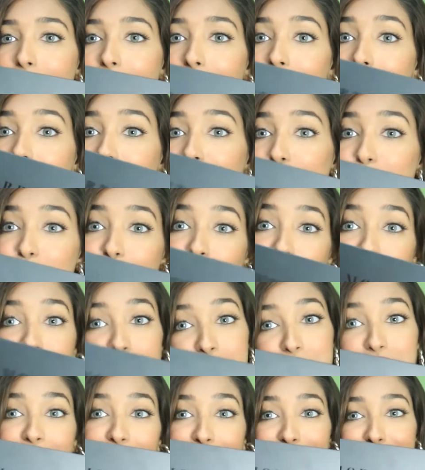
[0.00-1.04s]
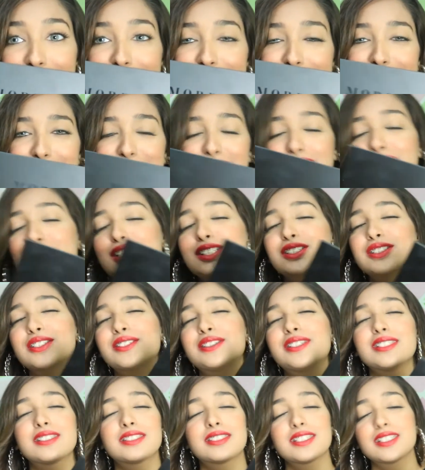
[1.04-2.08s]
is the result. So
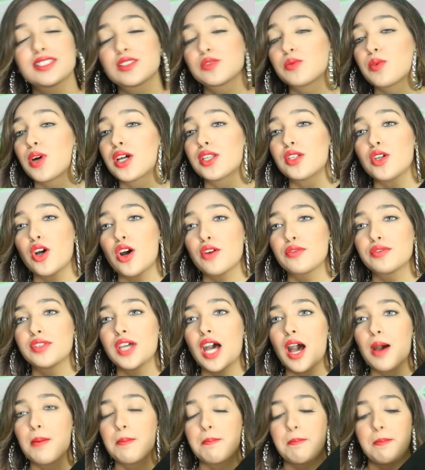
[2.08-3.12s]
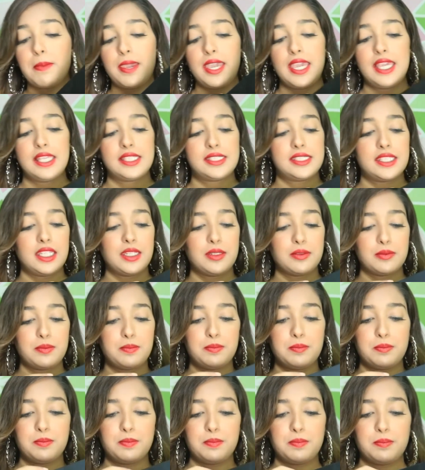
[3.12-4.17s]
this is one of the amazing
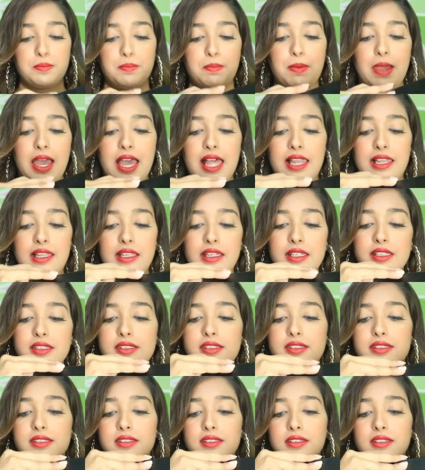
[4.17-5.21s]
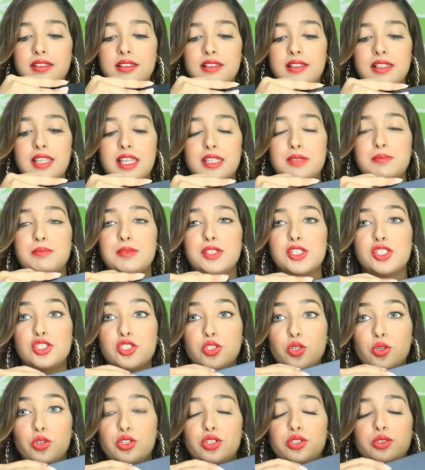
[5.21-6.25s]
palettes. Let me
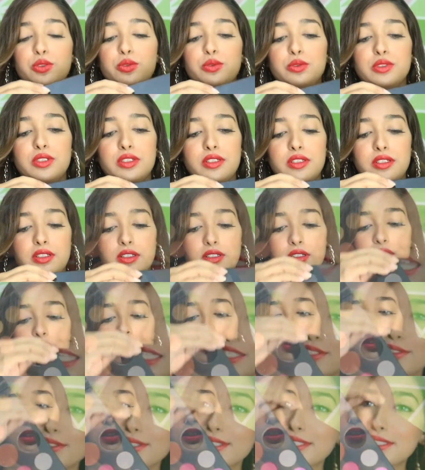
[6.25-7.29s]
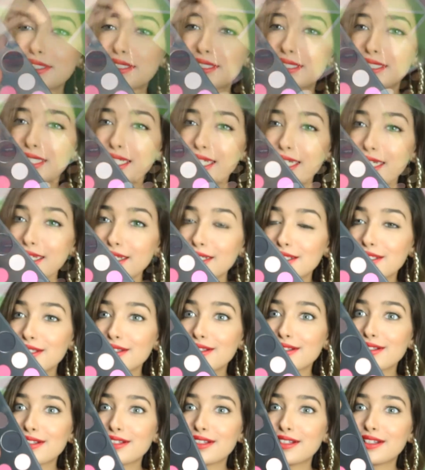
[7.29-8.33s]
show you. Can you see
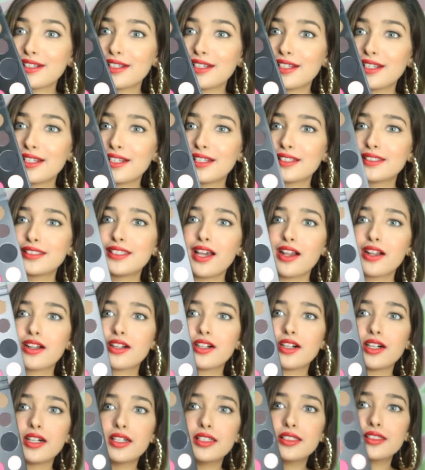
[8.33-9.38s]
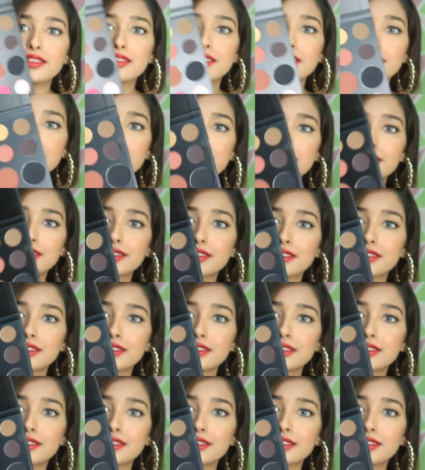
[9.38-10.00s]
the colors?